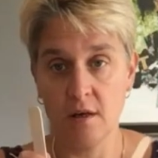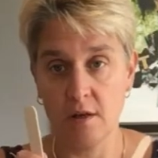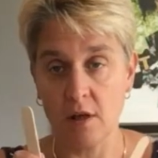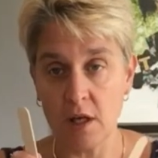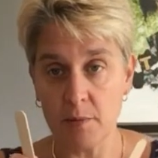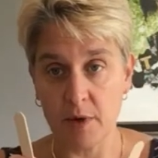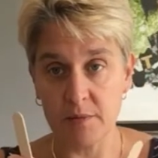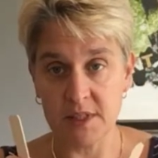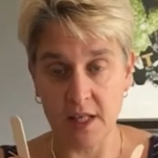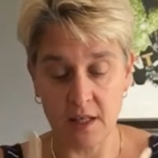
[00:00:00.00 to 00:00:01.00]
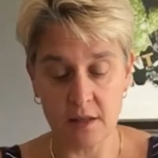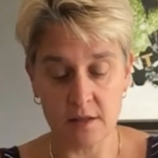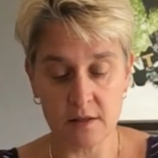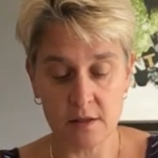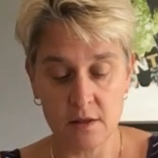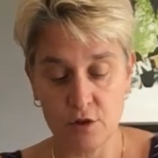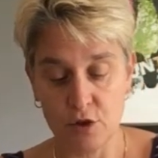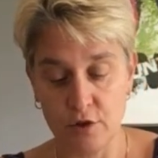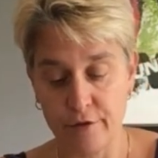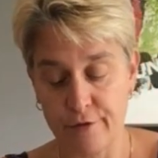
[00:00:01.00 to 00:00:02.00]
lollipop sticks to
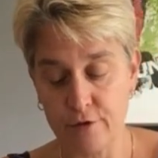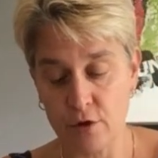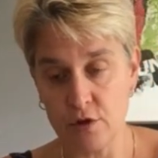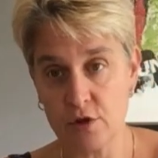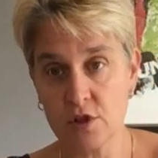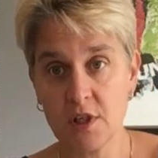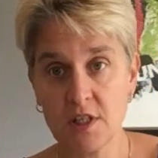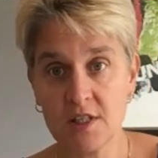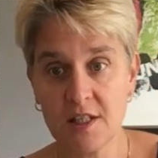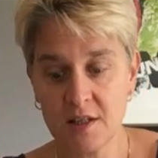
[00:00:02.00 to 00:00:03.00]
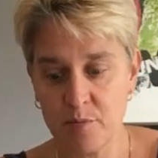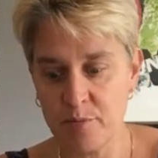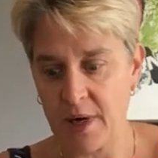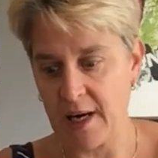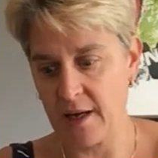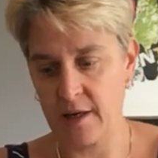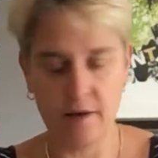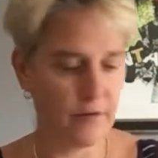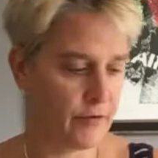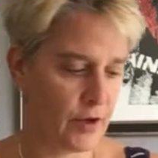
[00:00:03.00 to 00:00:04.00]
the front and to the back
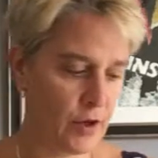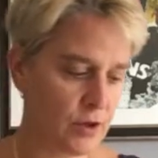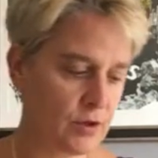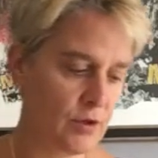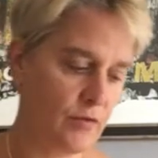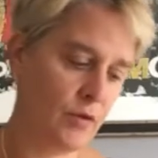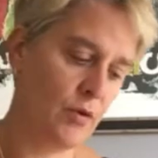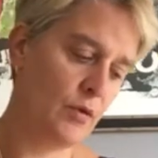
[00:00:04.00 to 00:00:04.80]
first of all.